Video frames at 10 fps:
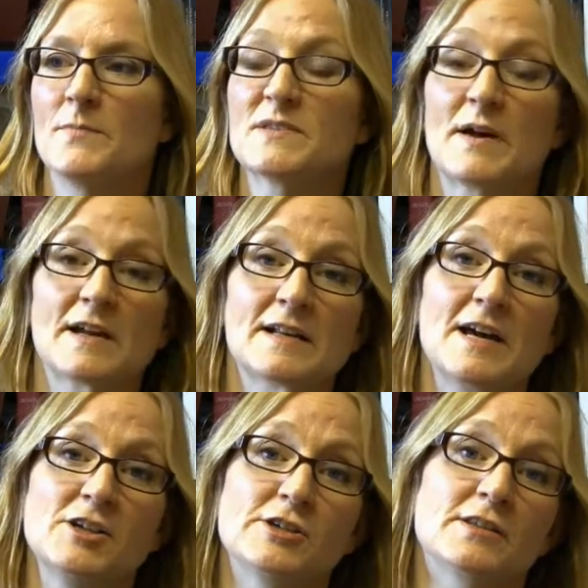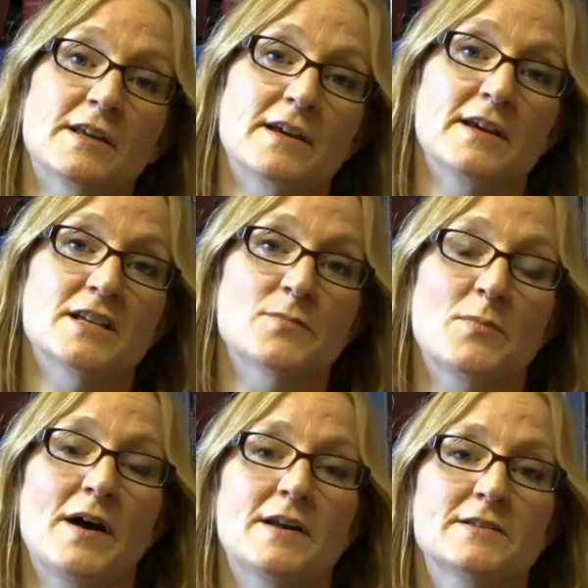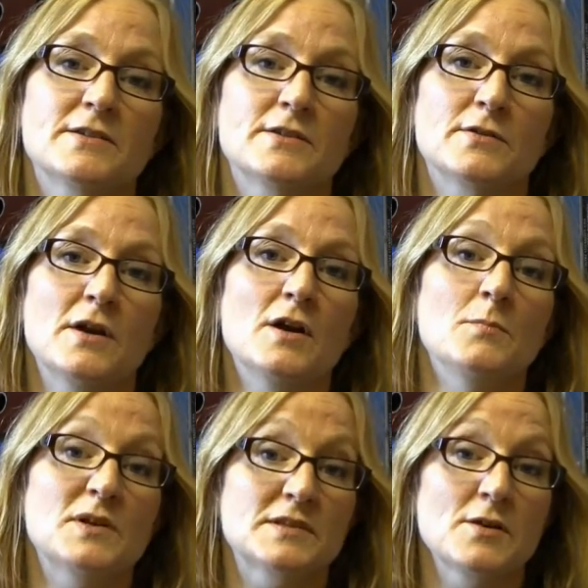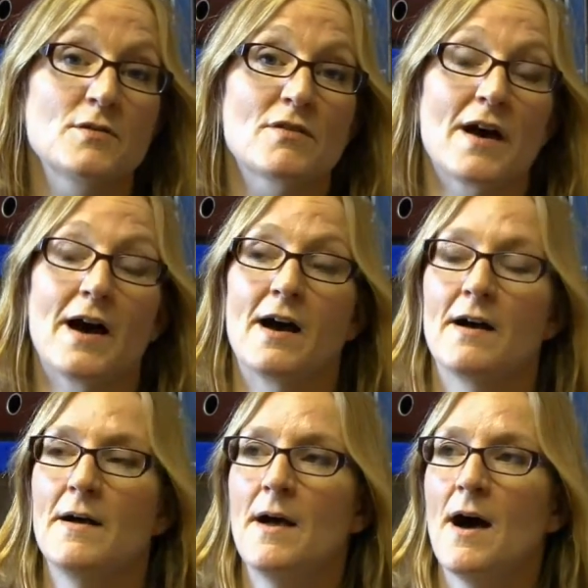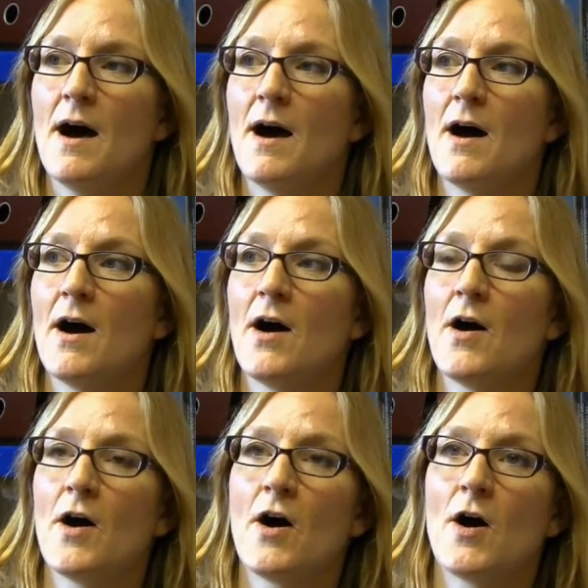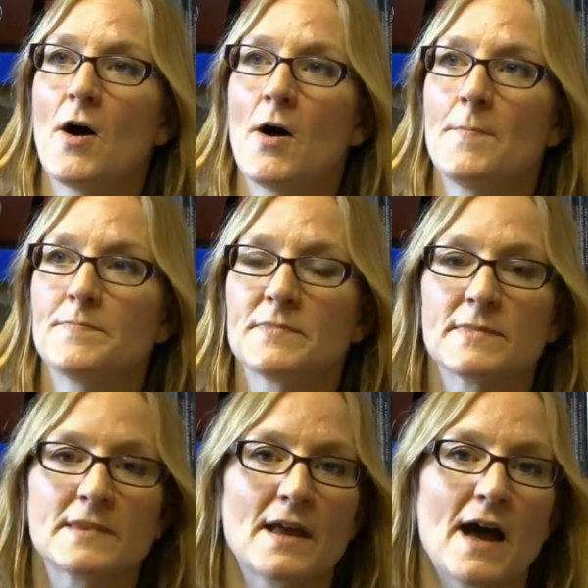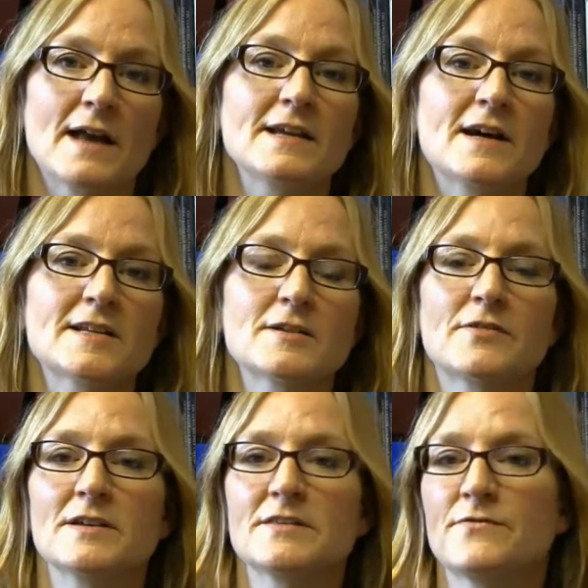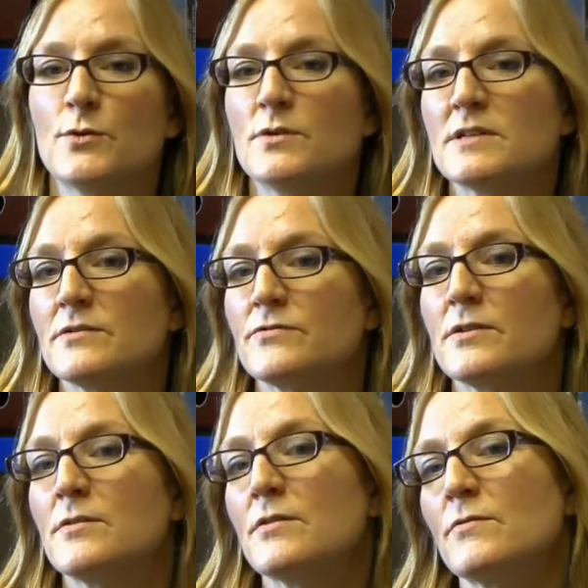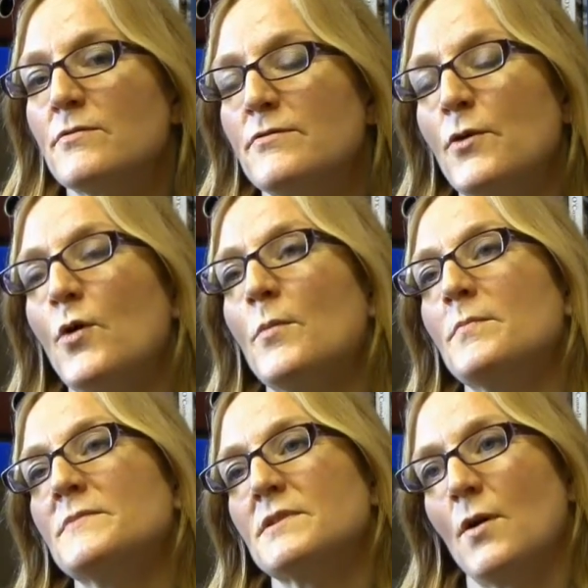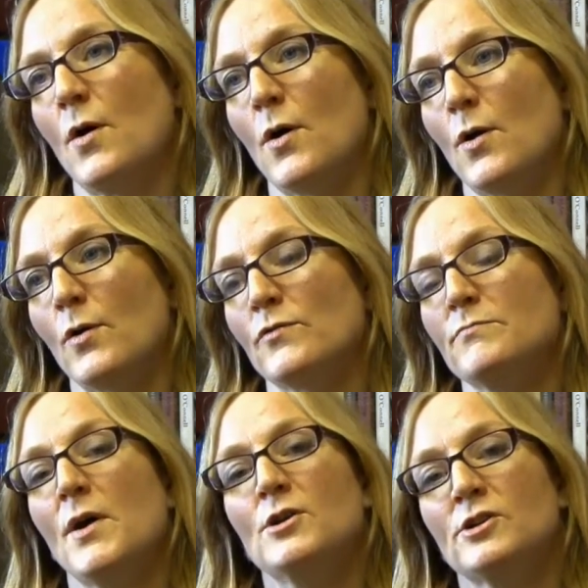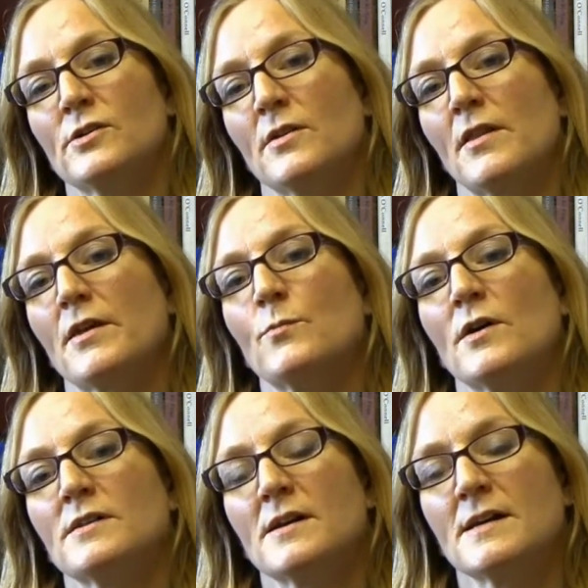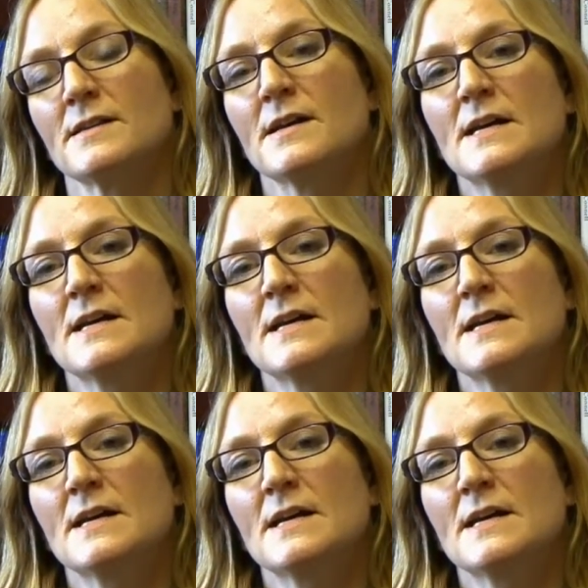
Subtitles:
speculation that he is prepared to pursue there. And he identifies 4 different forms of motion that one can